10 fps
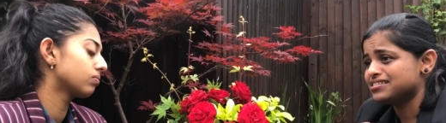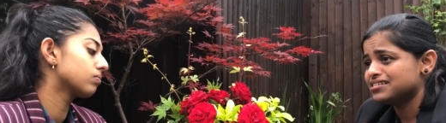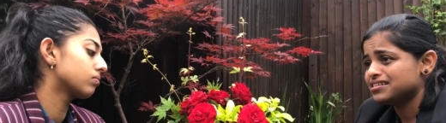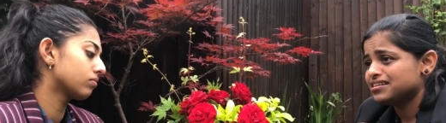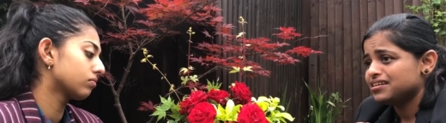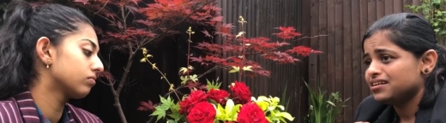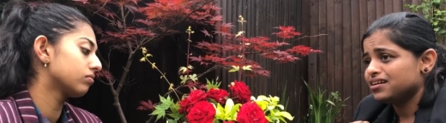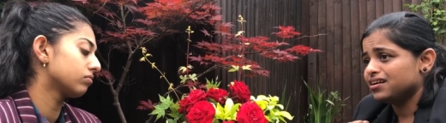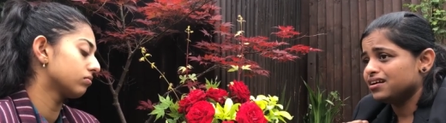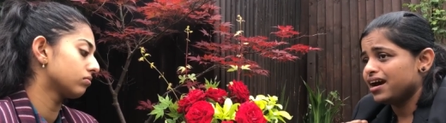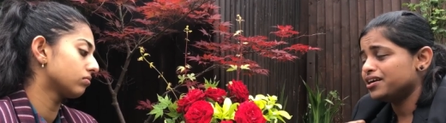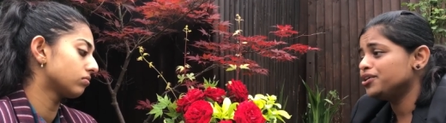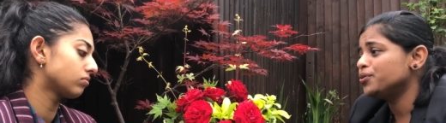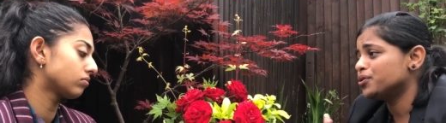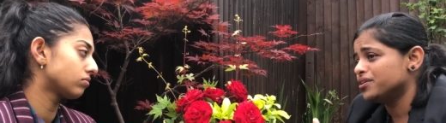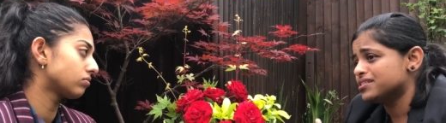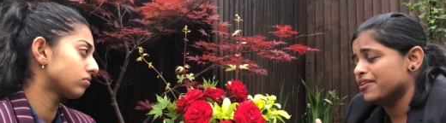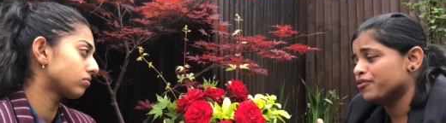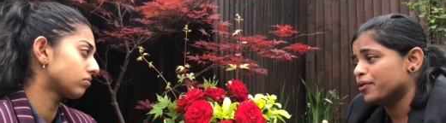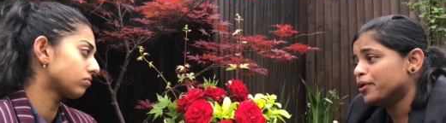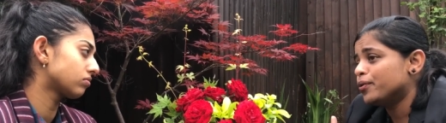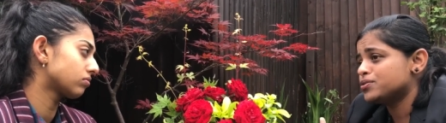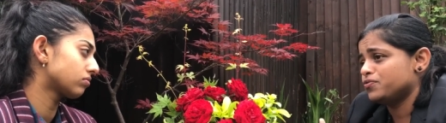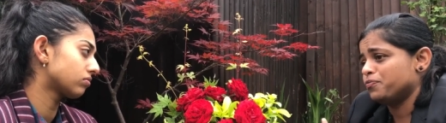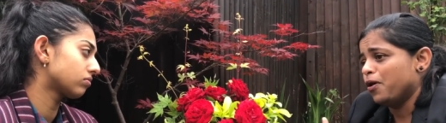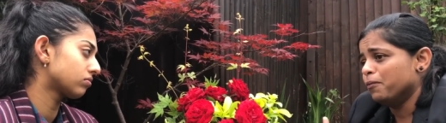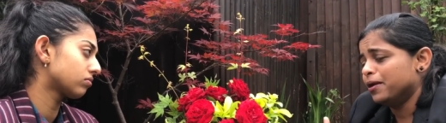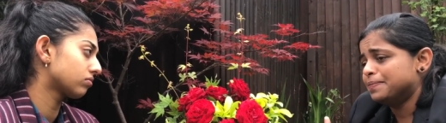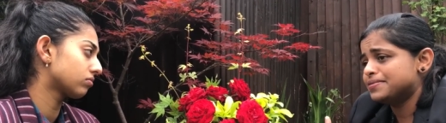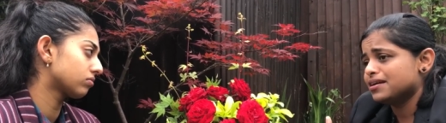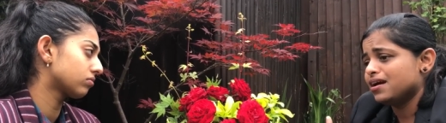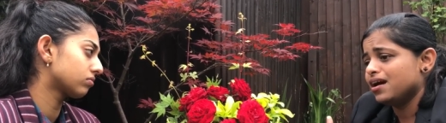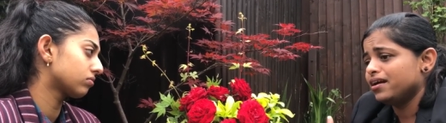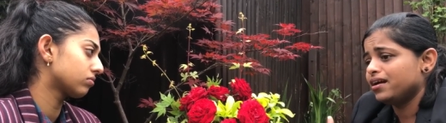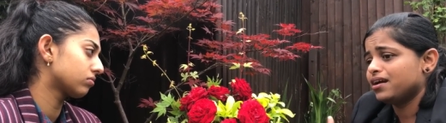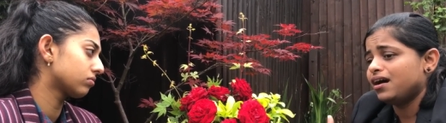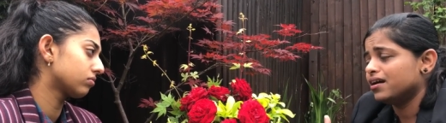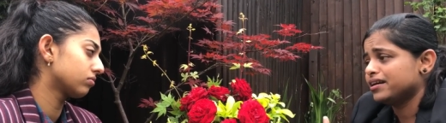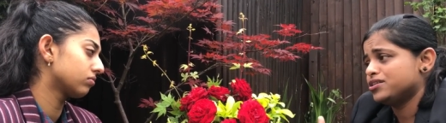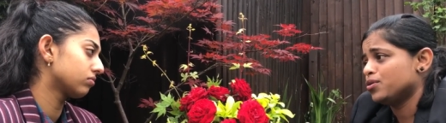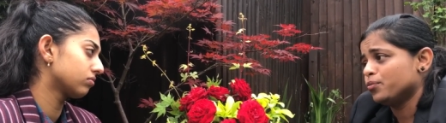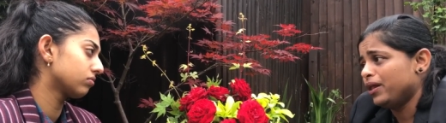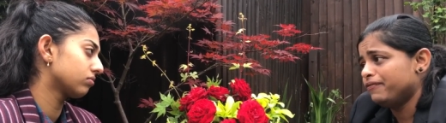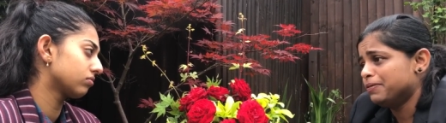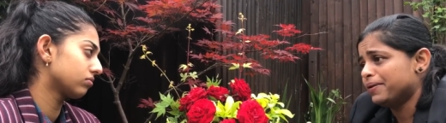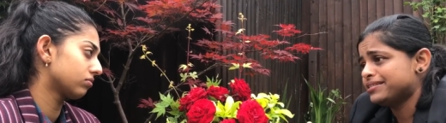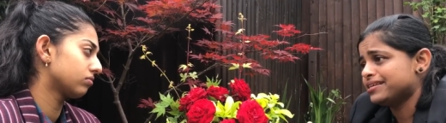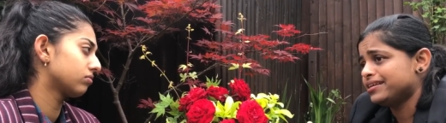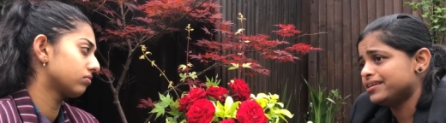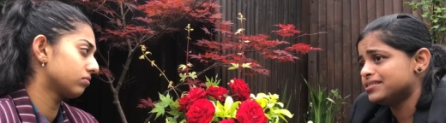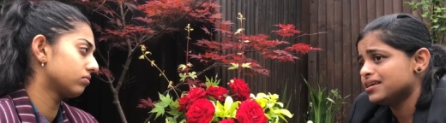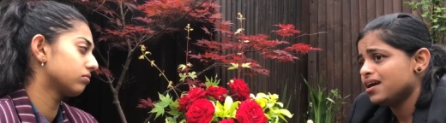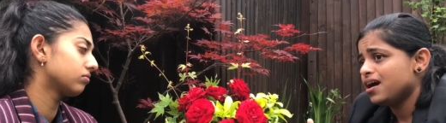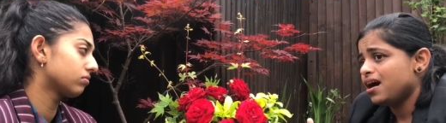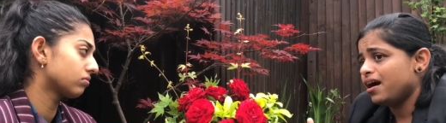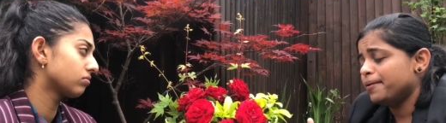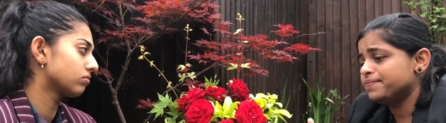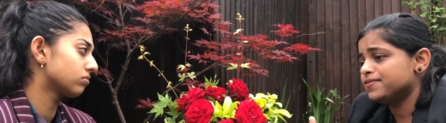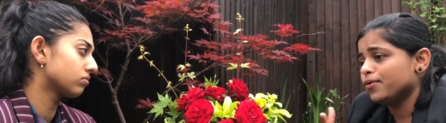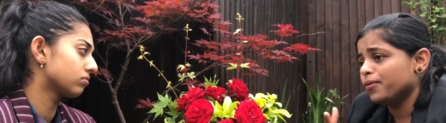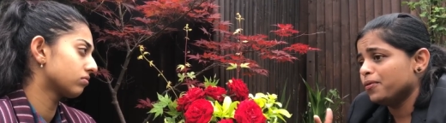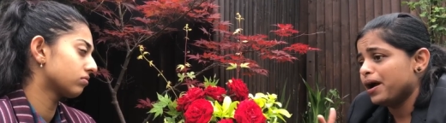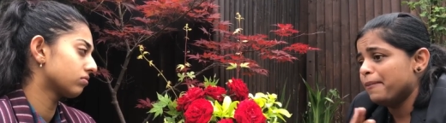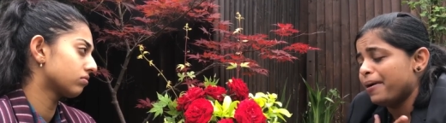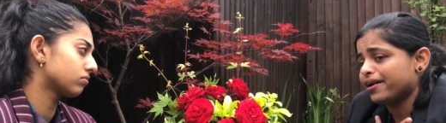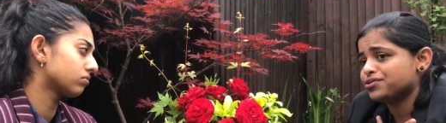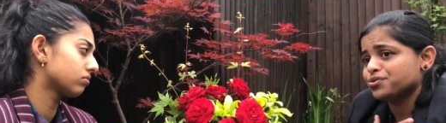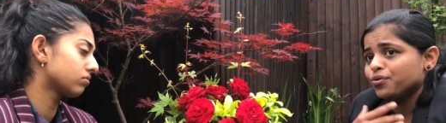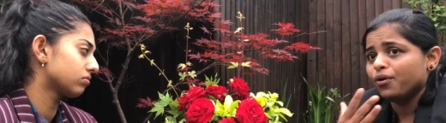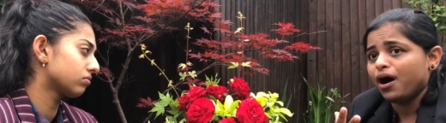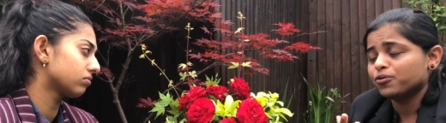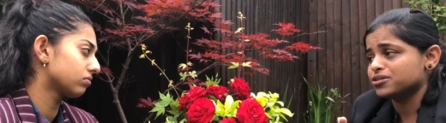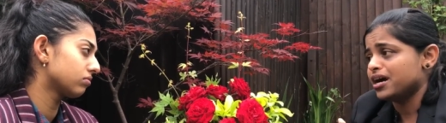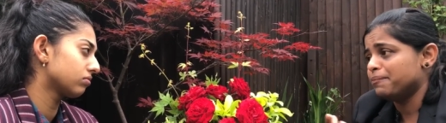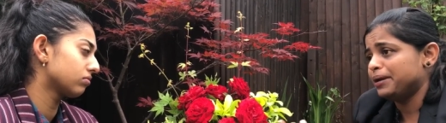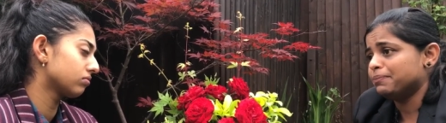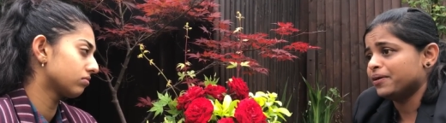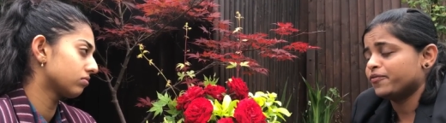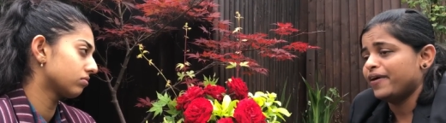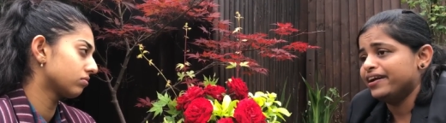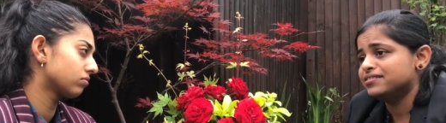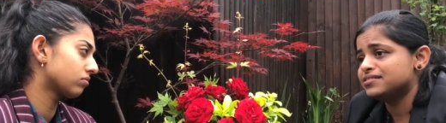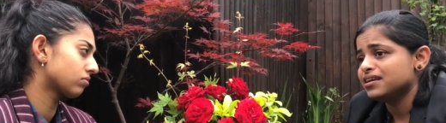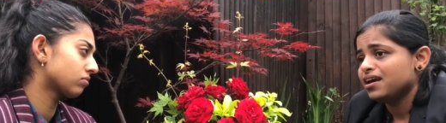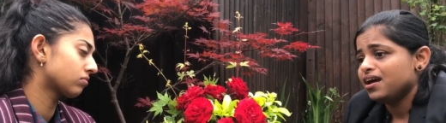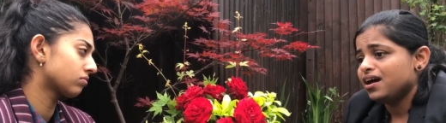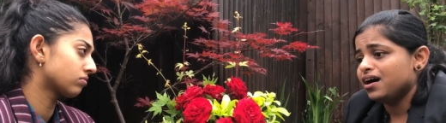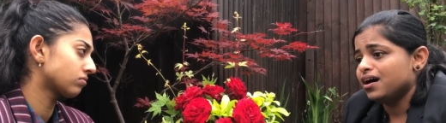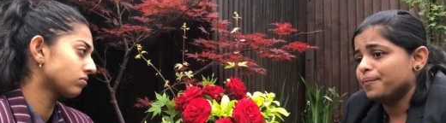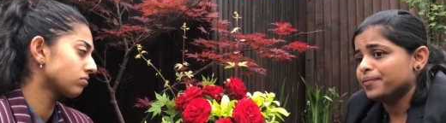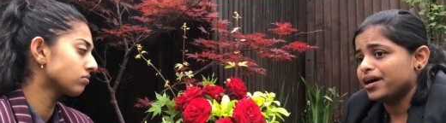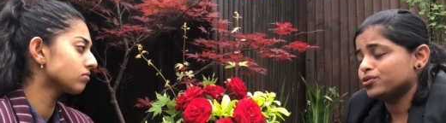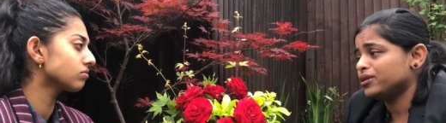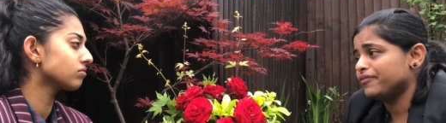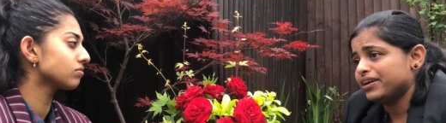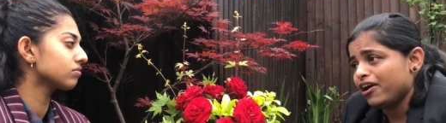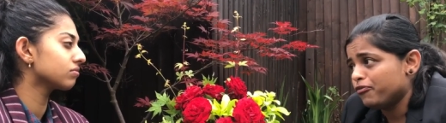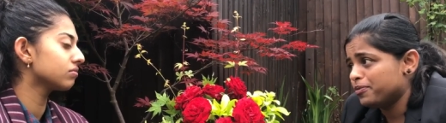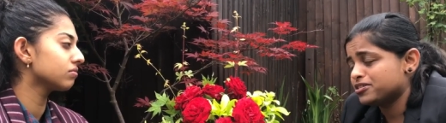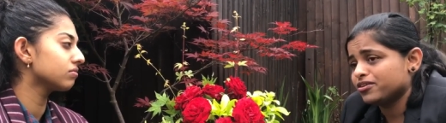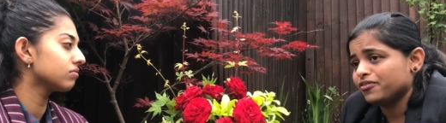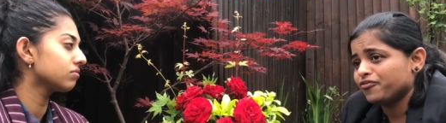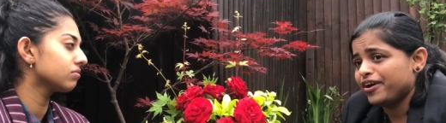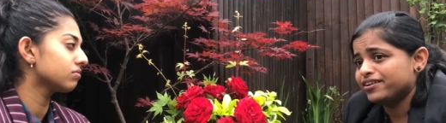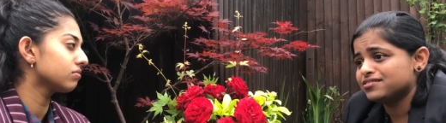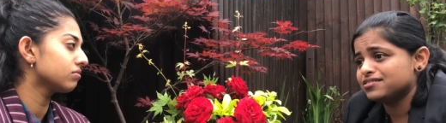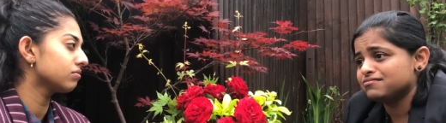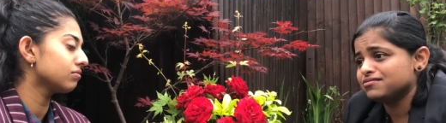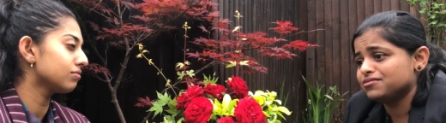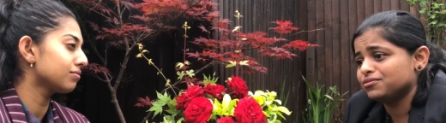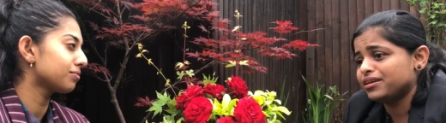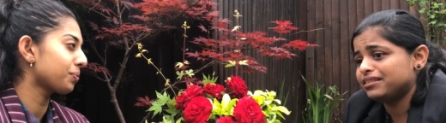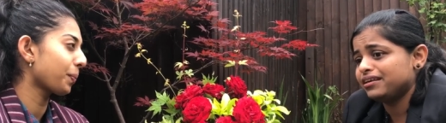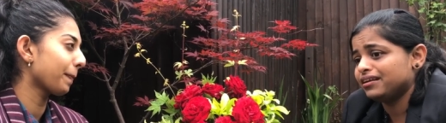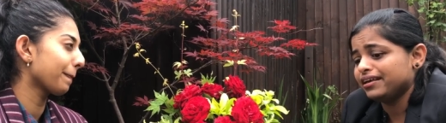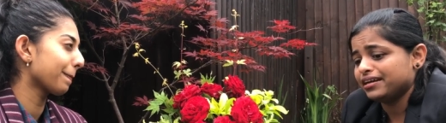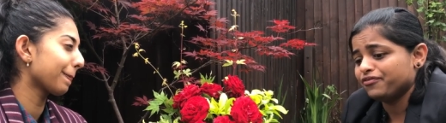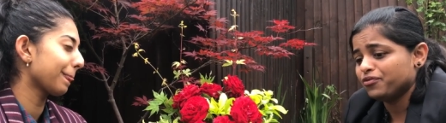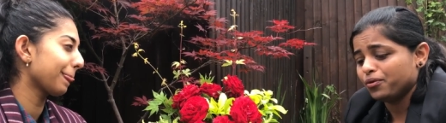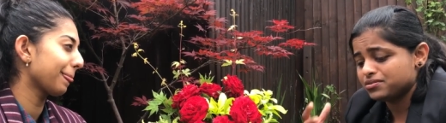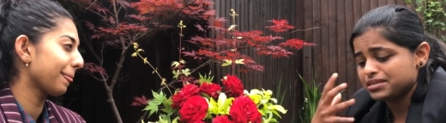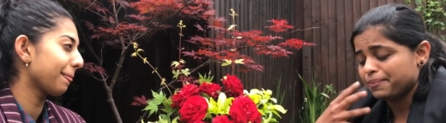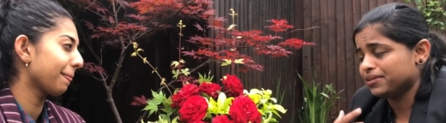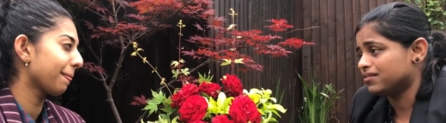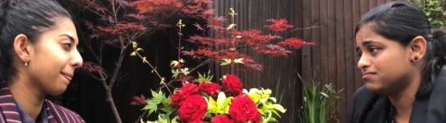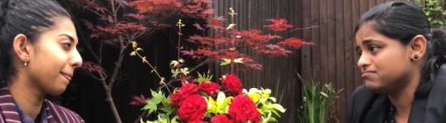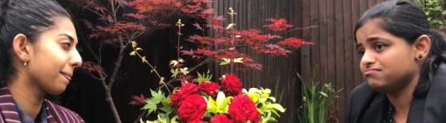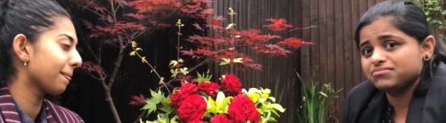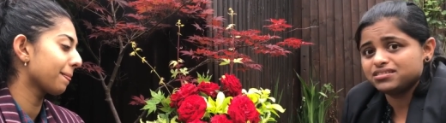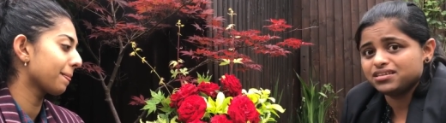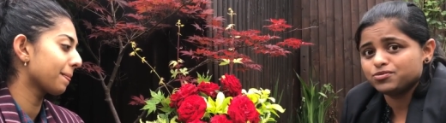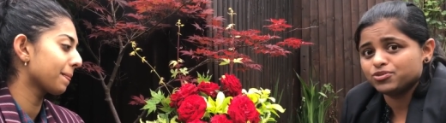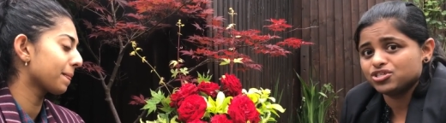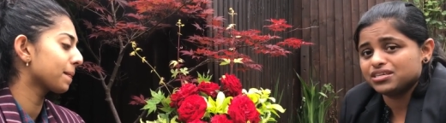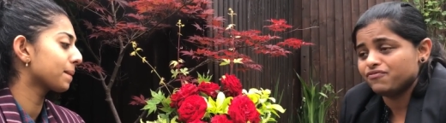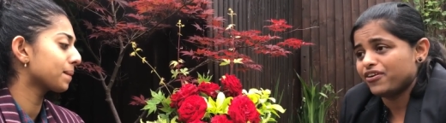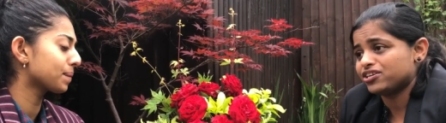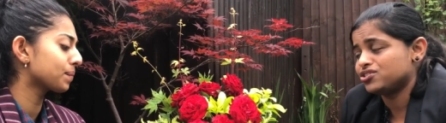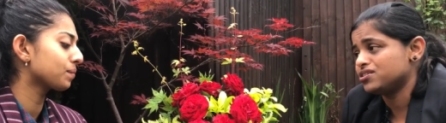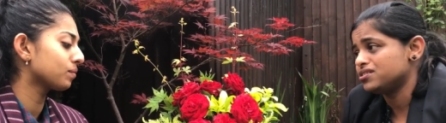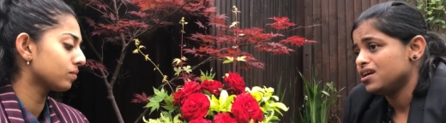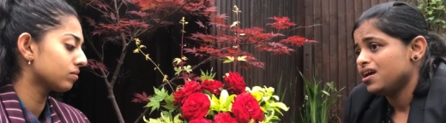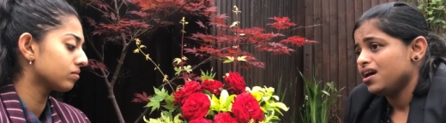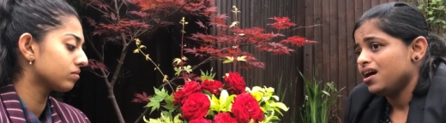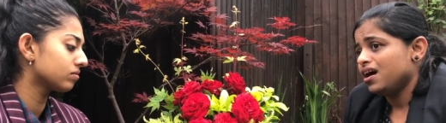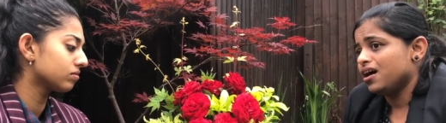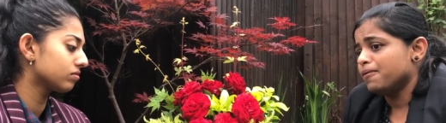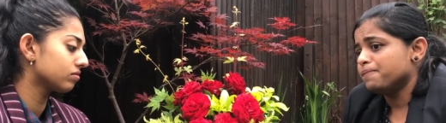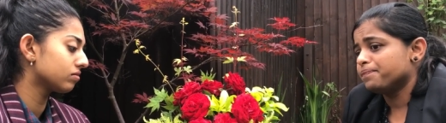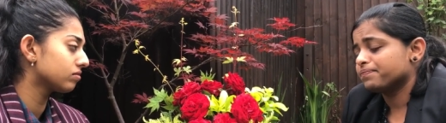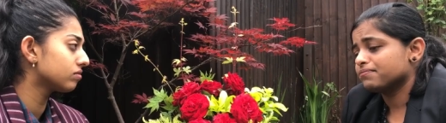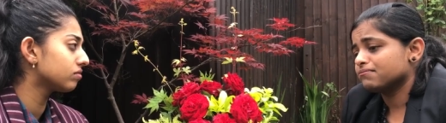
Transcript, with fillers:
Speaker 1: and uh, and due to this, I've got lots of problems. I can't get on well with my studies. I'm so embarrassed to go out and meet my friends. Um, I don't even have particular friends, and you know they think that I've got some other disease which is infectious, um,